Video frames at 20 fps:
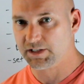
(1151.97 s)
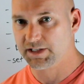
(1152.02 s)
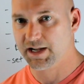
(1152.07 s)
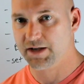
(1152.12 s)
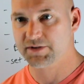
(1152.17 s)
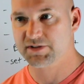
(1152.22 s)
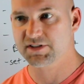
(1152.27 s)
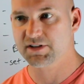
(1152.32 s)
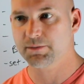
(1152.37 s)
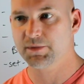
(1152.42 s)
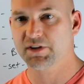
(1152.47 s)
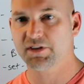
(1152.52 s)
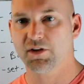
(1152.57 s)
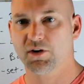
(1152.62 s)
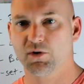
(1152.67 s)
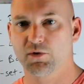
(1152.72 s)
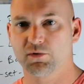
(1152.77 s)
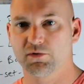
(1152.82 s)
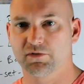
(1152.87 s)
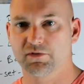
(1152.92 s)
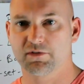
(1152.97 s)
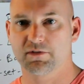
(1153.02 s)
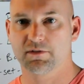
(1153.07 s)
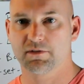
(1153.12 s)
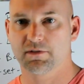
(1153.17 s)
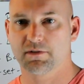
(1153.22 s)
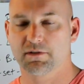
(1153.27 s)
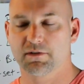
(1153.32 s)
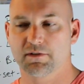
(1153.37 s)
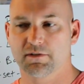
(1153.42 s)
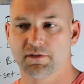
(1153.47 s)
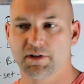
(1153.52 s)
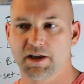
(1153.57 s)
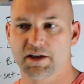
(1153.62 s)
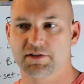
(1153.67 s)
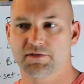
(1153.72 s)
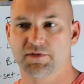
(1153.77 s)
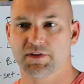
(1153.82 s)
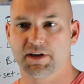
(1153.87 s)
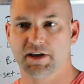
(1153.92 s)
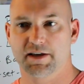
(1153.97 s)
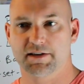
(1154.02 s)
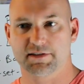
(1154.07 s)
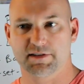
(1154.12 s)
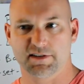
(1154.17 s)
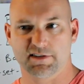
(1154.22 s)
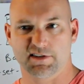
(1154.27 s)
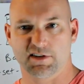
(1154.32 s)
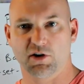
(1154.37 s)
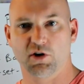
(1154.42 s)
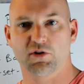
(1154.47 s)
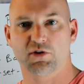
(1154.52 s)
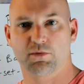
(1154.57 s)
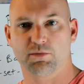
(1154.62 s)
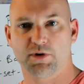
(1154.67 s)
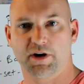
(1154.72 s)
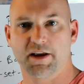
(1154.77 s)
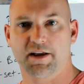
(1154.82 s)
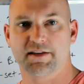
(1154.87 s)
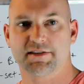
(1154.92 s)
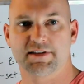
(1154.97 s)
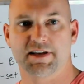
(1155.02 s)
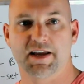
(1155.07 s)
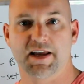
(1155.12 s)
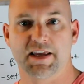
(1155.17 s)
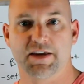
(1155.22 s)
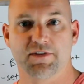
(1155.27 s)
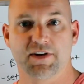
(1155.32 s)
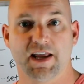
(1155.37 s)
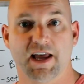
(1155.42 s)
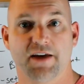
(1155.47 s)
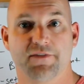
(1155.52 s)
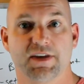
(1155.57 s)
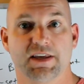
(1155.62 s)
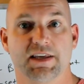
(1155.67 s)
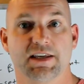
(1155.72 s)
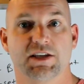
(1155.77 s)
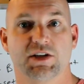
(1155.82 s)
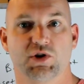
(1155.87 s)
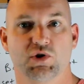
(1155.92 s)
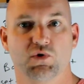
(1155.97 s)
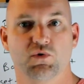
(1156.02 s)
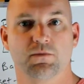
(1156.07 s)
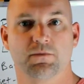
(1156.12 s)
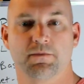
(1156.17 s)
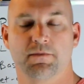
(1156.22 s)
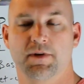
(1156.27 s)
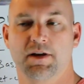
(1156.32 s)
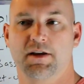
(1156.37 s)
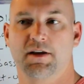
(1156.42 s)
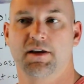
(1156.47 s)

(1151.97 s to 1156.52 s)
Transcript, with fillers: Now, some of those SVSs and other brands even have EQ.